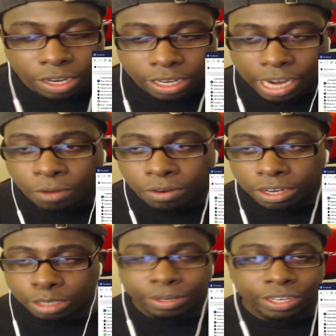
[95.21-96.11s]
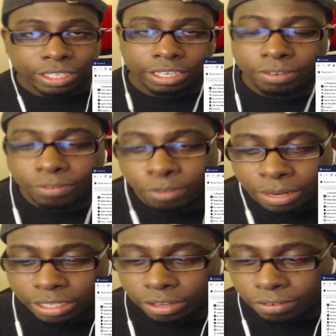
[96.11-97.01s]
I want to experience it for
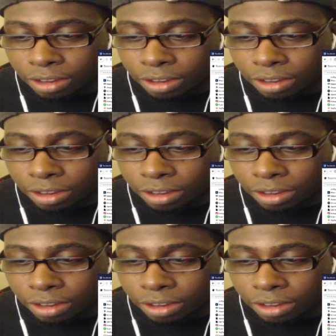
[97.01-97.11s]
myself.